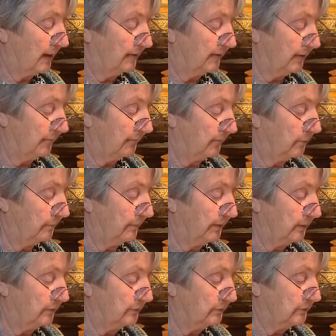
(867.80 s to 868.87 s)
Therefore,
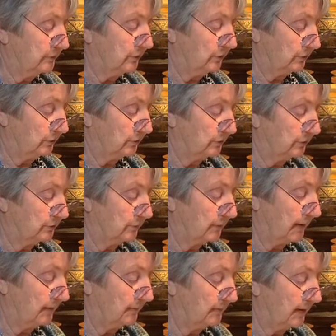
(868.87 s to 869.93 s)
bhikkhus, you should
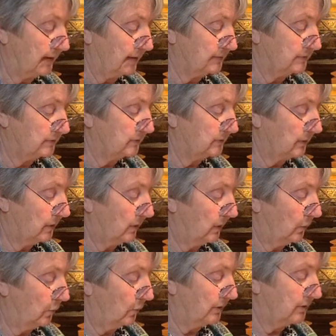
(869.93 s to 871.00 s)
train thus.
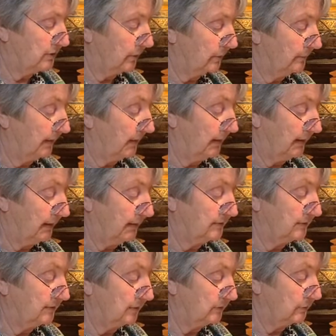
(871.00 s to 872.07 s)
We shall be
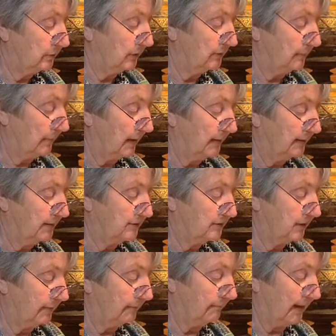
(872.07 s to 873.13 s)
easy to admonish
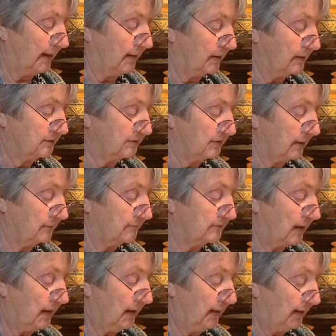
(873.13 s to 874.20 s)
and make ourselves
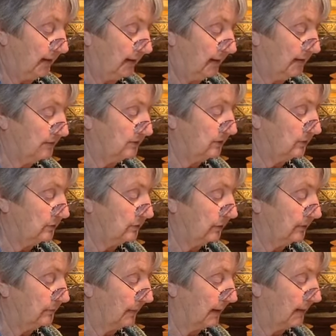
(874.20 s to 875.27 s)
easy to
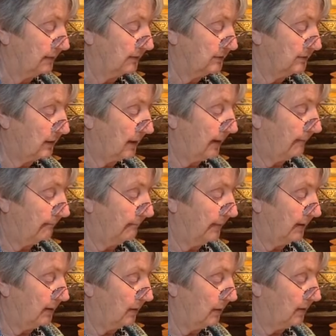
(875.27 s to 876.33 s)
admonish
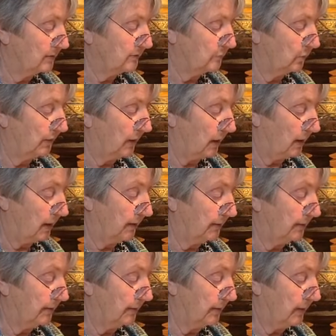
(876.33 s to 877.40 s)
because we
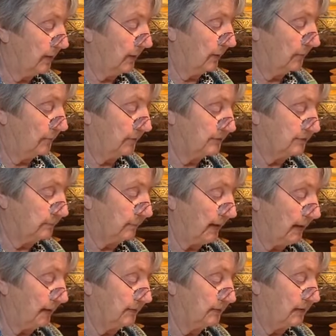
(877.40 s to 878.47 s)
honor,
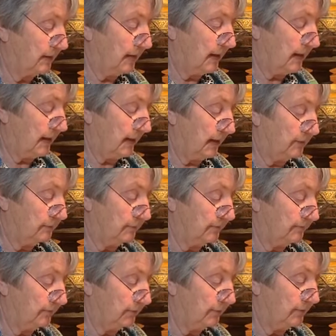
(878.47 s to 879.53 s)
respect, and
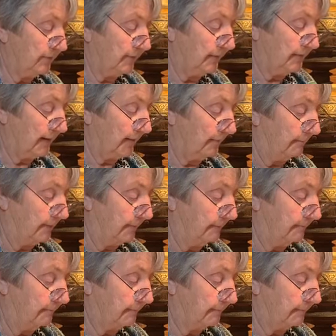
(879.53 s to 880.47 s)
revere the Dhamma.